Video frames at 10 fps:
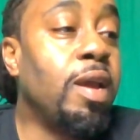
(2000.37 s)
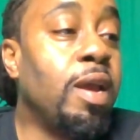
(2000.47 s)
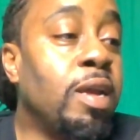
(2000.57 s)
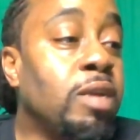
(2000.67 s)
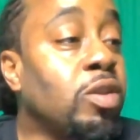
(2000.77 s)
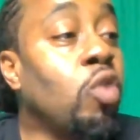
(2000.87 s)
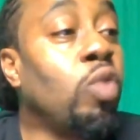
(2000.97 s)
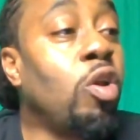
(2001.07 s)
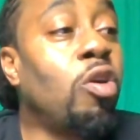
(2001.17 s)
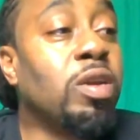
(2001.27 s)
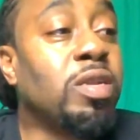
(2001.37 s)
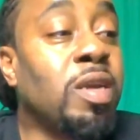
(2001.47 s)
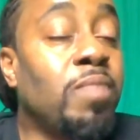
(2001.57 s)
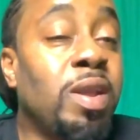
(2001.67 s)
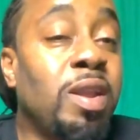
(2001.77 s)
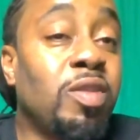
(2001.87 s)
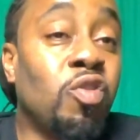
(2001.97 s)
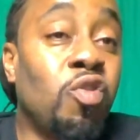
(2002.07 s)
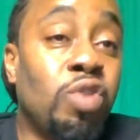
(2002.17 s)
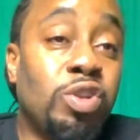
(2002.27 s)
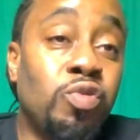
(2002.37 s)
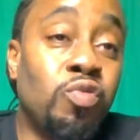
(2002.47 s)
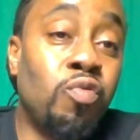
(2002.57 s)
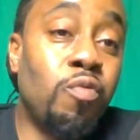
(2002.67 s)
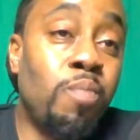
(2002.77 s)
is no longer something that's going to